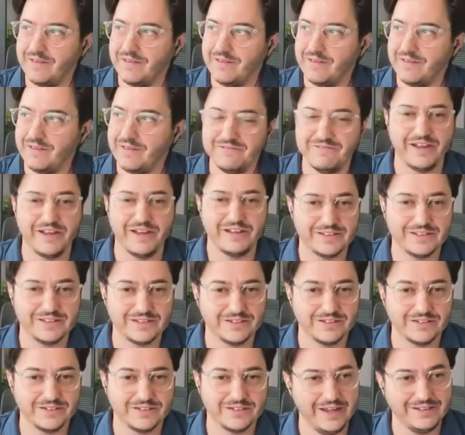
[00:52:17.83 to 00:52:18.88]
invent
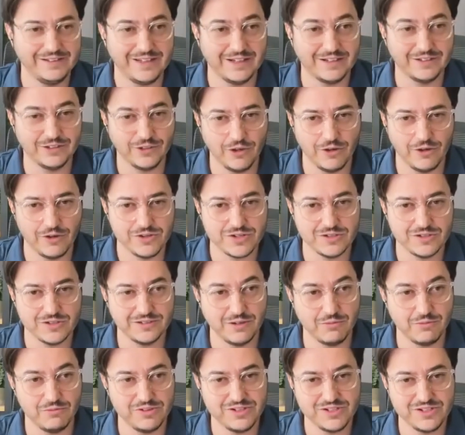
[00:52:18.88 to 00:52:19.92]
a technology
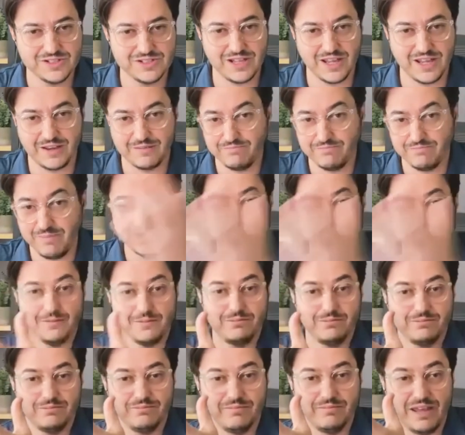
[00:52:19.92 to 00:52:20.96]
that would just like make
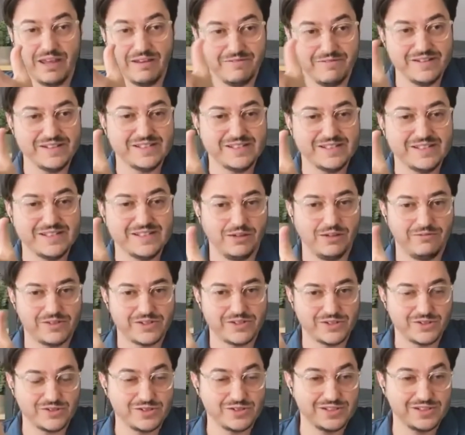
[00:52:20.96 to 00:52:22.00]
them invincible
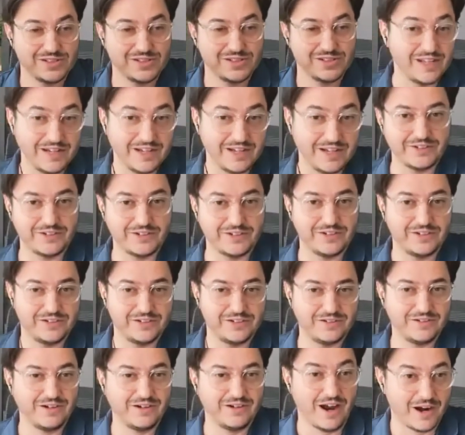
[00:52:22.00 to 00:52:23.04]
versus
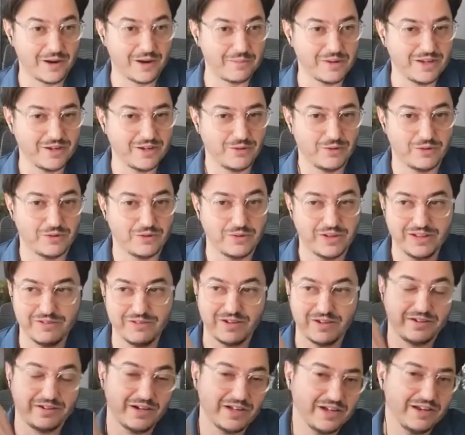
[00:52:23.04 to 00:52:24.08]
another army or
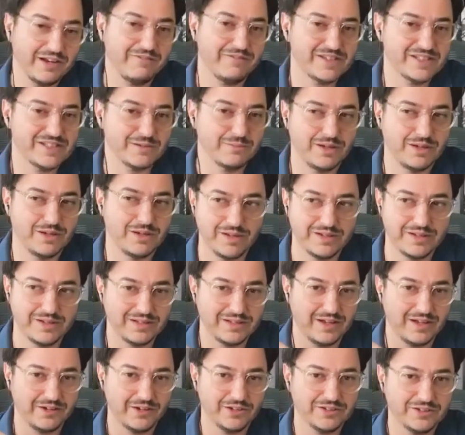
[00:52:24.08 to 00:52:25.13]
whatever not invincible but
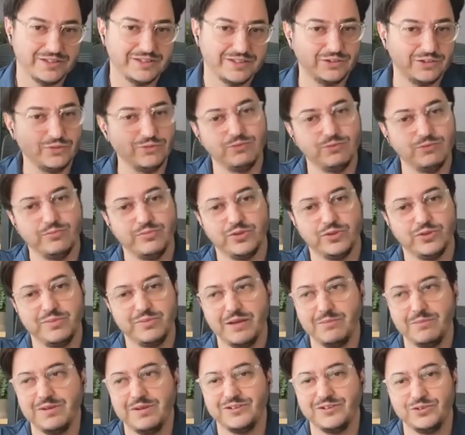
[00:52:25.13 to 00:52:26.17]
uh, not to to be
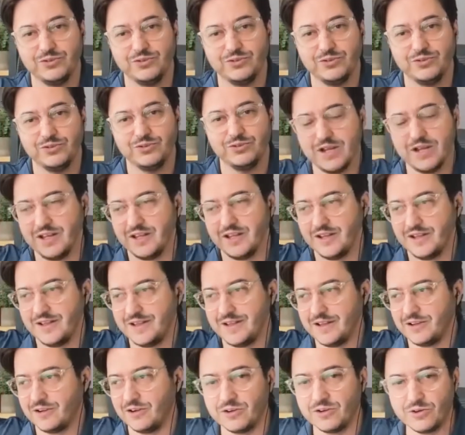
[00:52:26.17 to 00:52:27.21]
able to
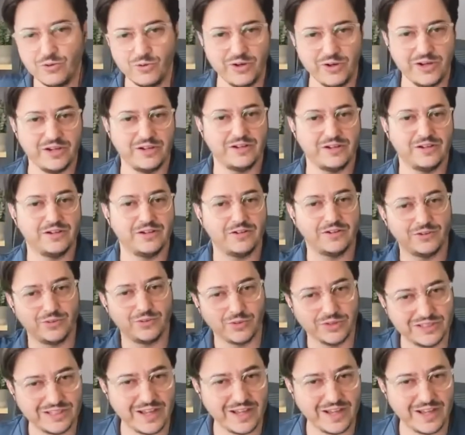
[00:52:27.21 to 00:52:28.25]
conquer or
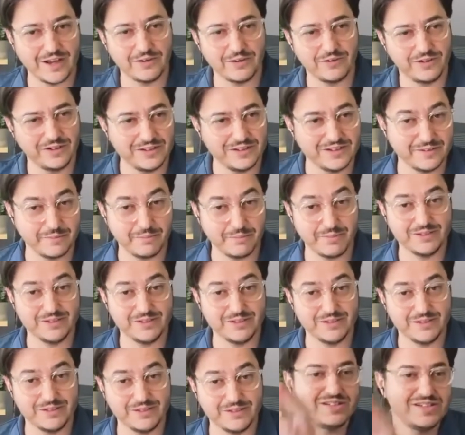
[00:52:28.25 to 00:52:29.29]
to attack or anything but
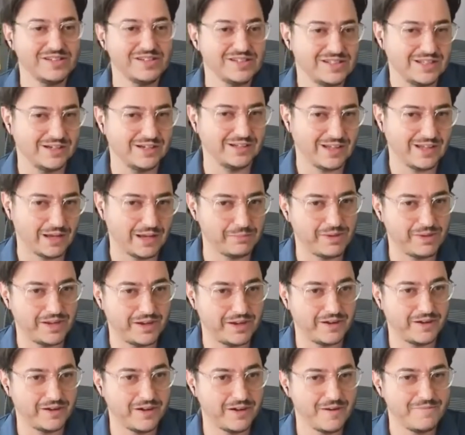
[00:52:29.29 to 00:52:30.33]
to resist an attack
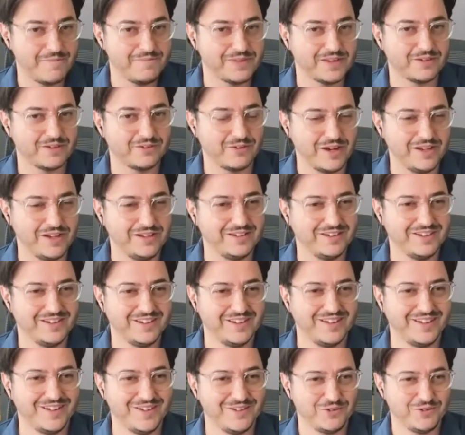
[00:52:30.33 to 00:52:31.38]
better right
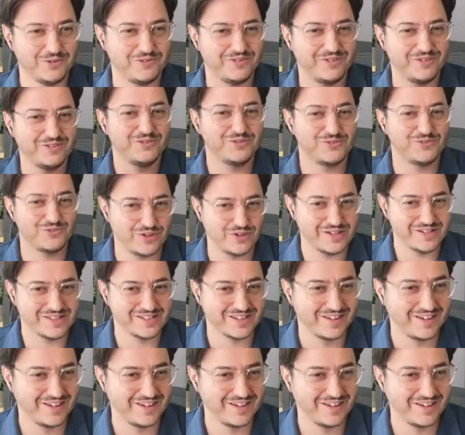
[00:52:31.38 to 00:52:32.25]
to reduce risk